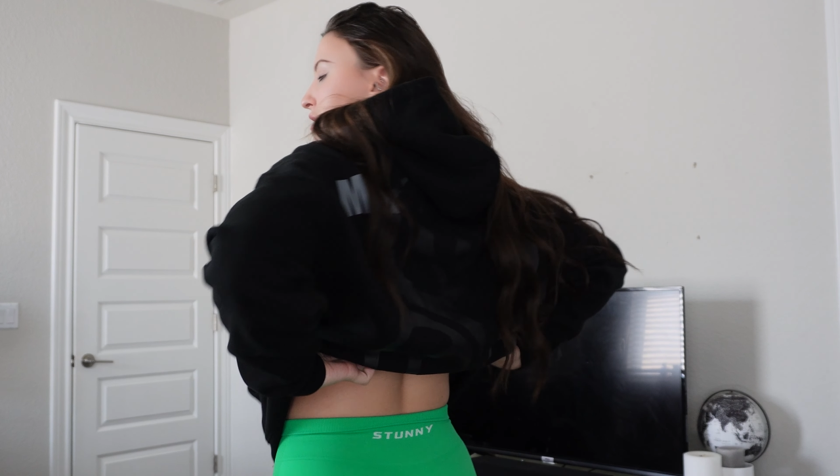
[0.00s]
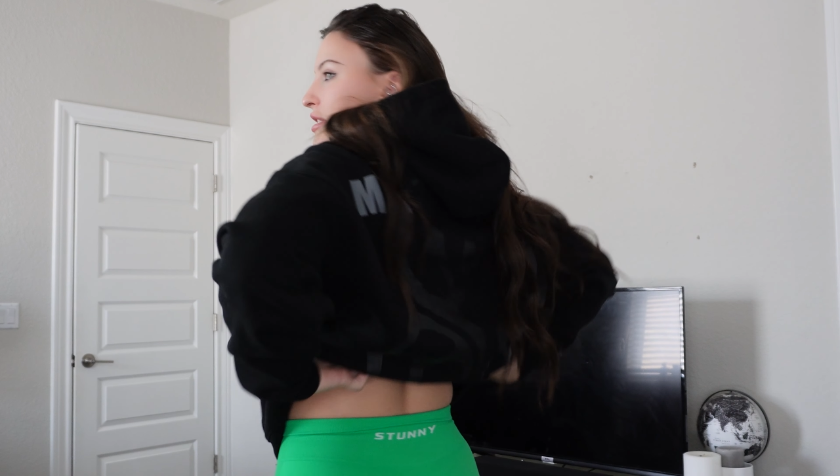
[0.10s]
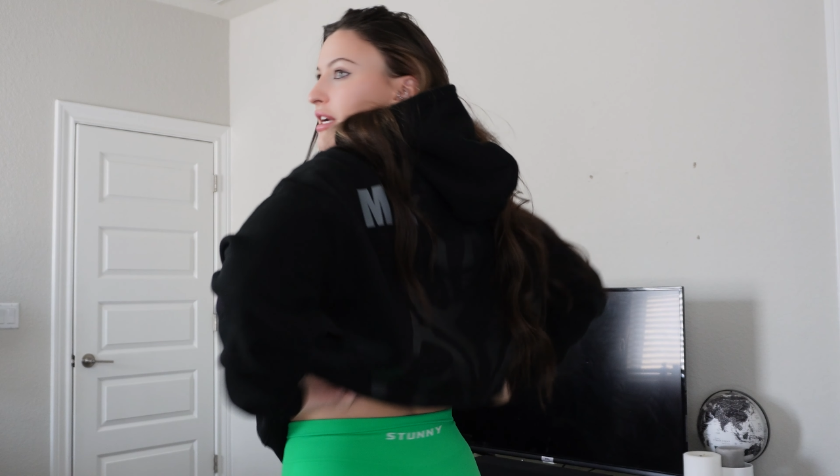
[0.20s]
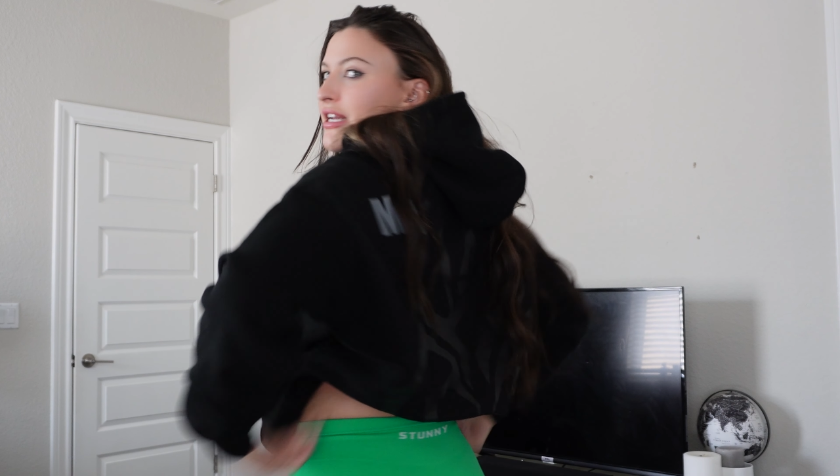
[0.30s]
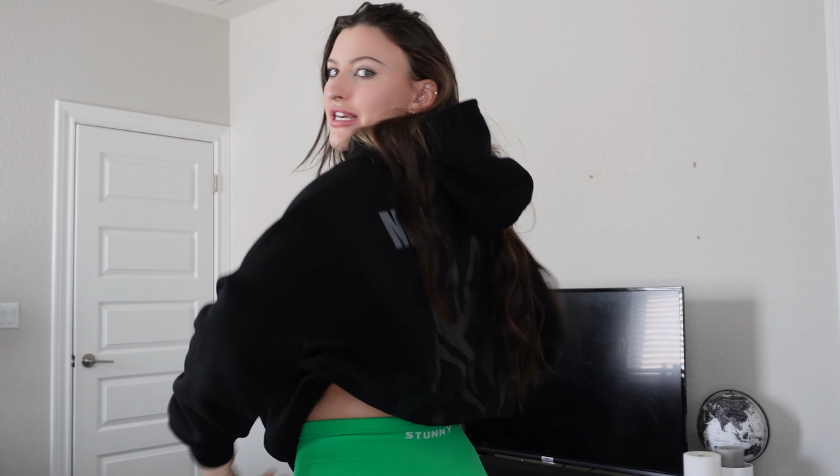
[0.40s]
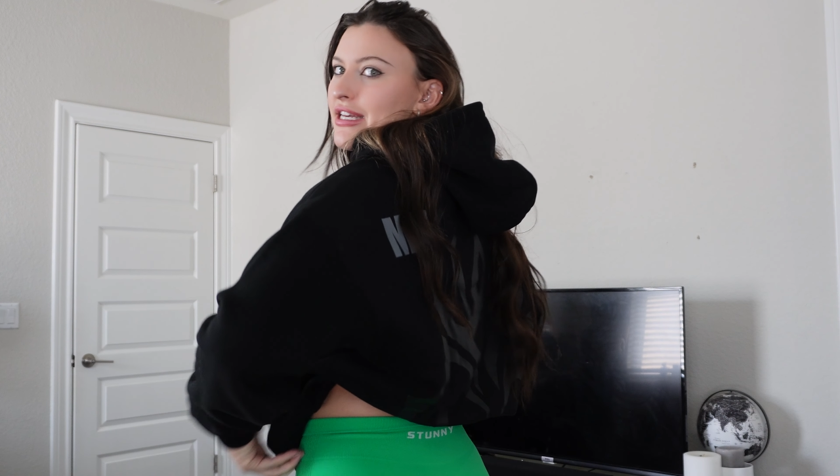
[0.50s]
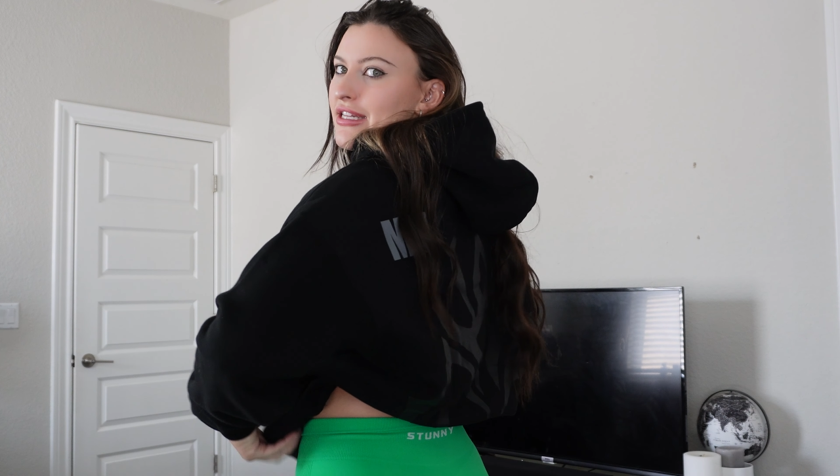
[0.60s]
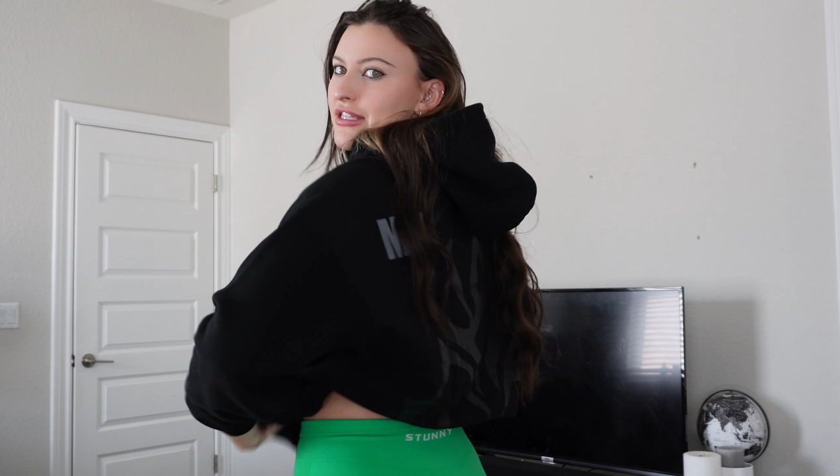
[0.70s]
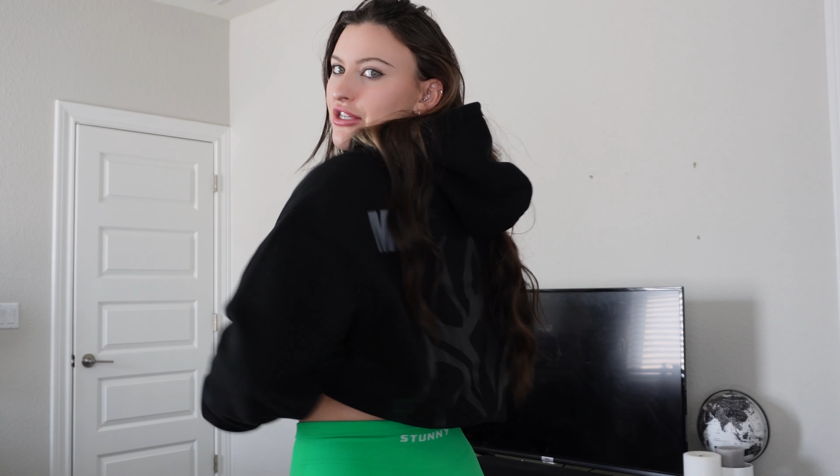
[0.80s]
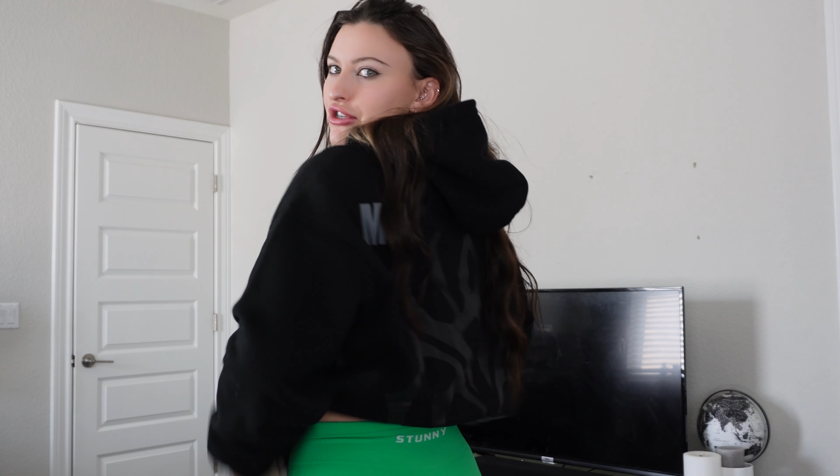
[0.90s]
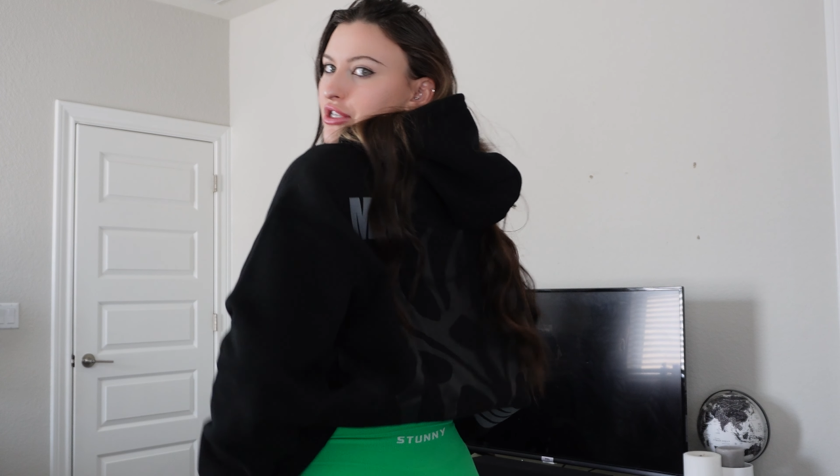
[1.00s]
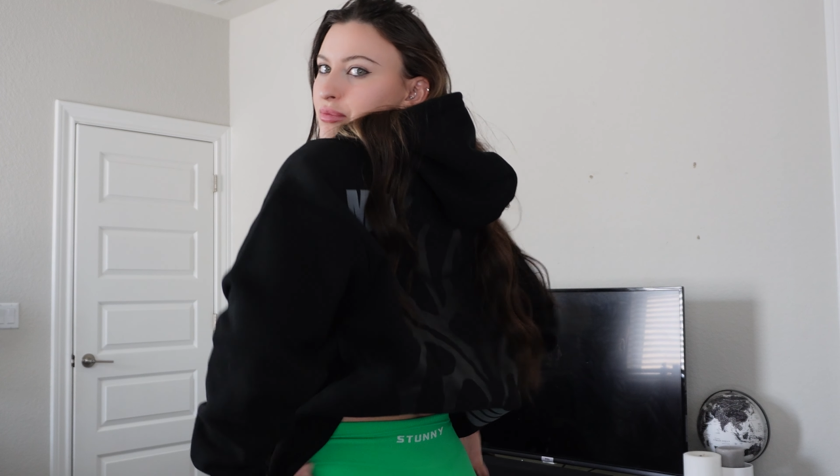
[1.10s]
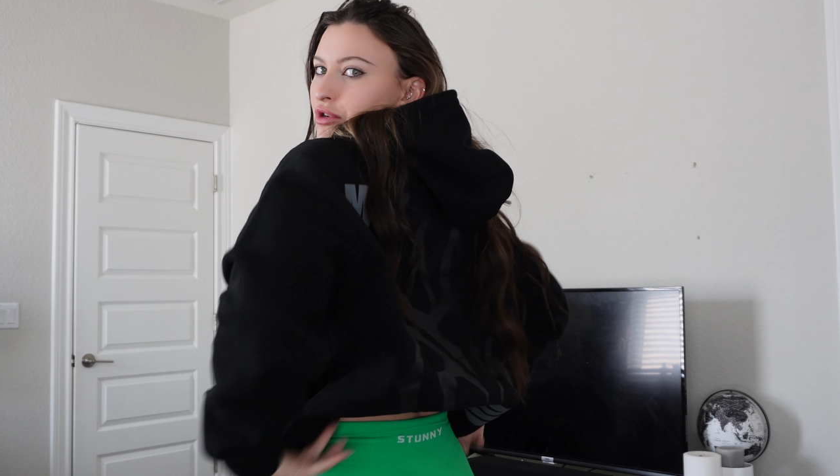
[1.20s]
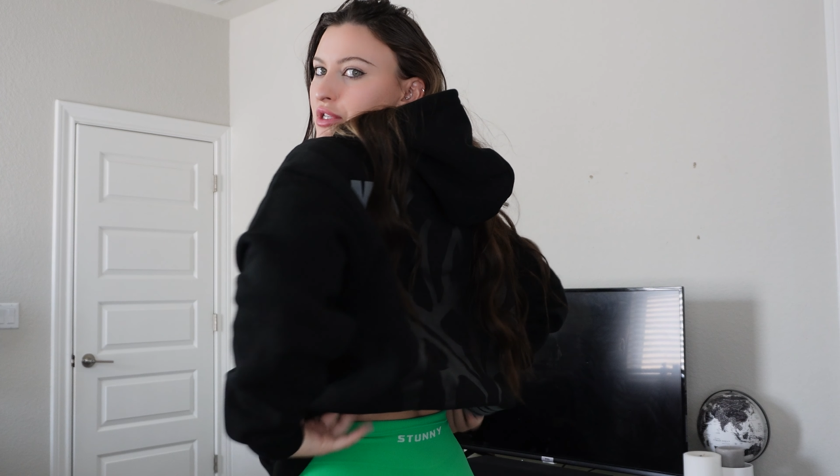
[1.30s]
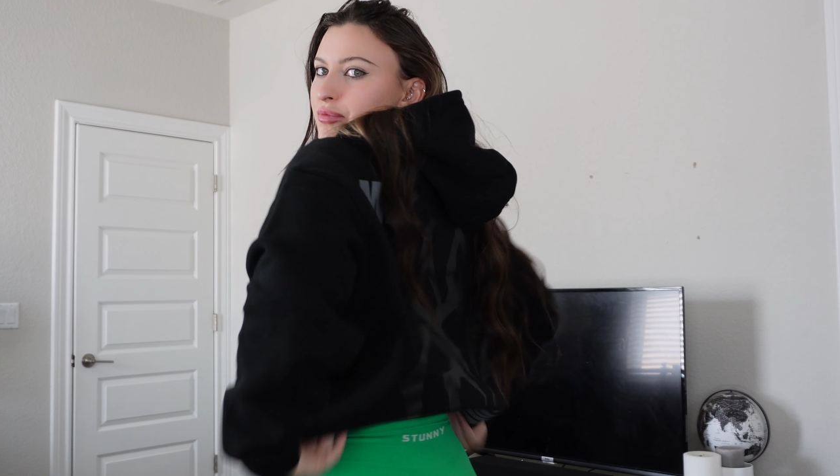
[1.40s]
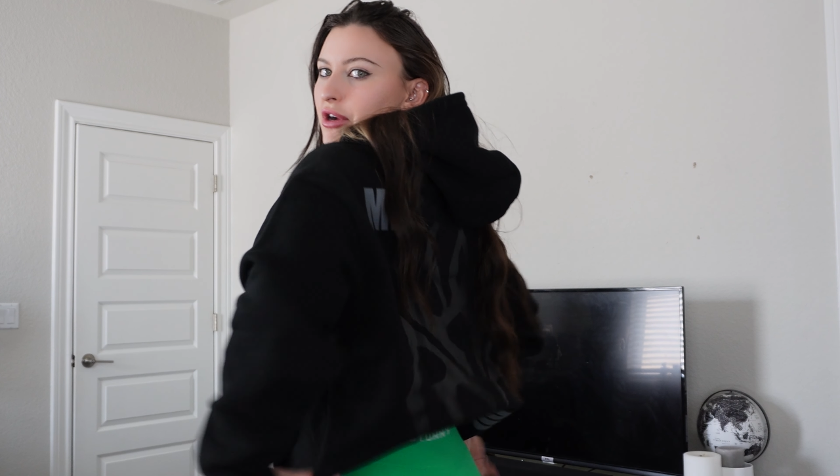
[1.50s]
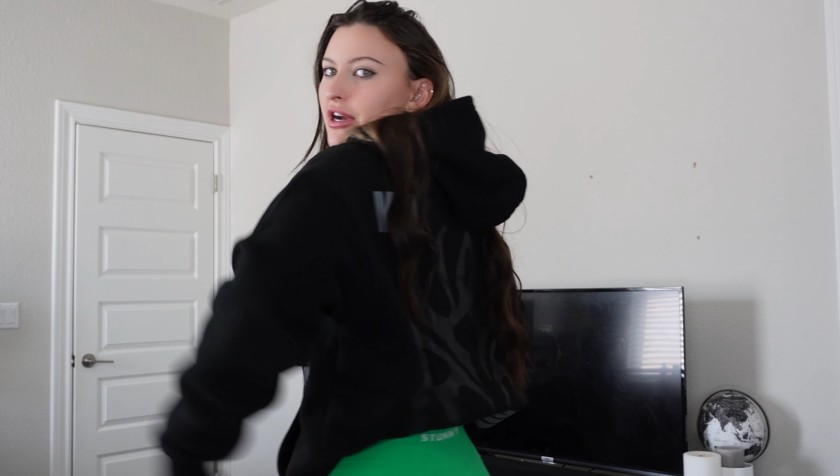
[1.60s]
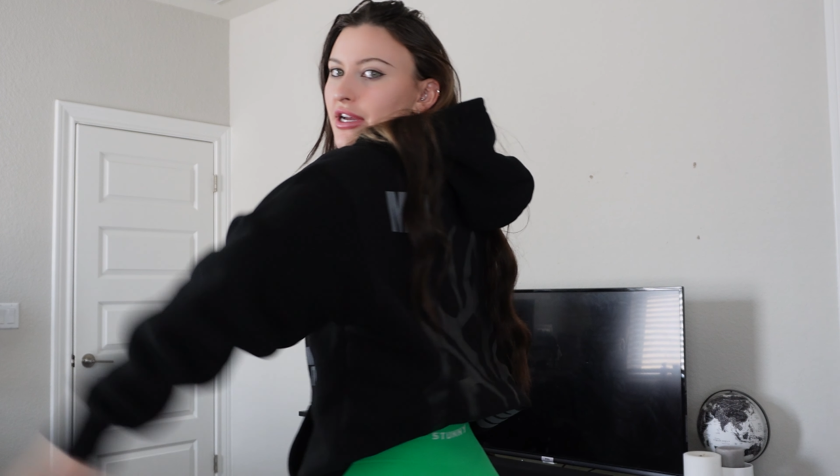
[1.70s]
tuck it into your sports bra